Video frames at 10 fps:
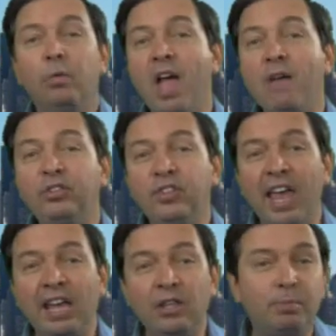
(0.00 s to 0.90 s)
we have a
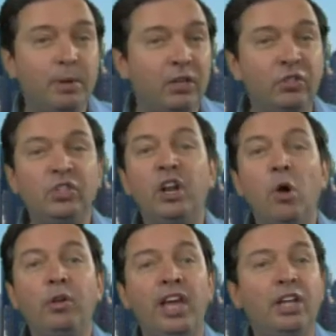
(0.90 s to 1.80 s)
saying in this business, you
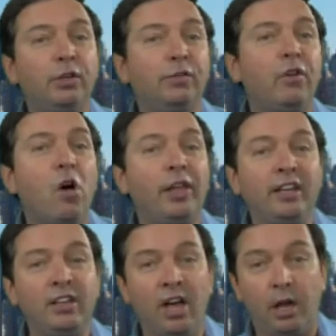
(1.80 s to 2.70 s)
don't catch a
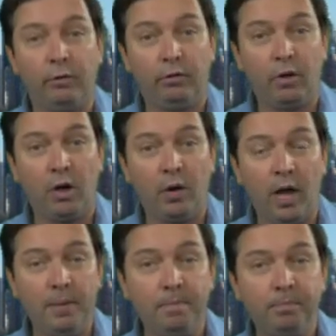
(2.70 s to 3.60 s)
falling knife, all
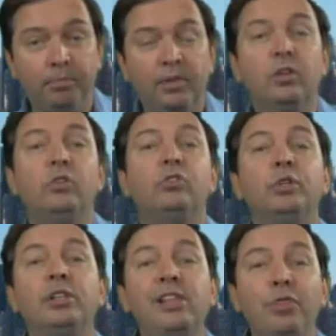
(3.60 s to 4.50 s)
right?
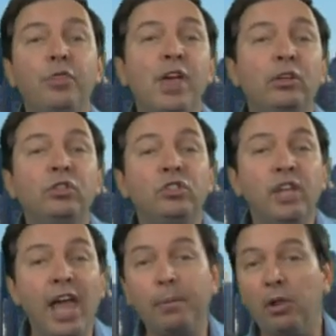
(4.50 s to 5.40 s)
So you let things
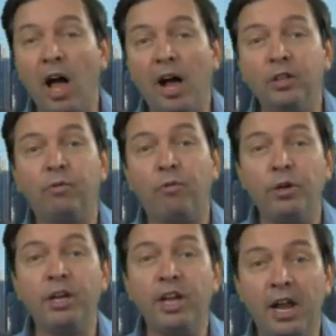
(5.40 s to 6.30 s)
stabilize
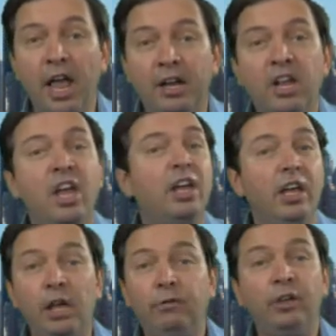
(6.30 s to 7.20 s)
before you get in,
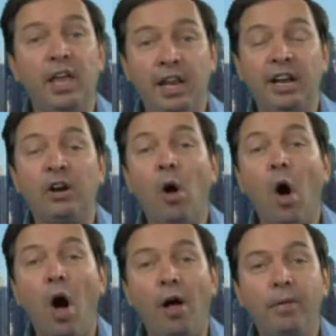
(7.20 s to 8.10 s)
if you get in at
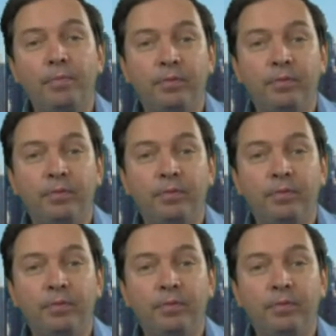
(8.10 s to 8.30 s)
all.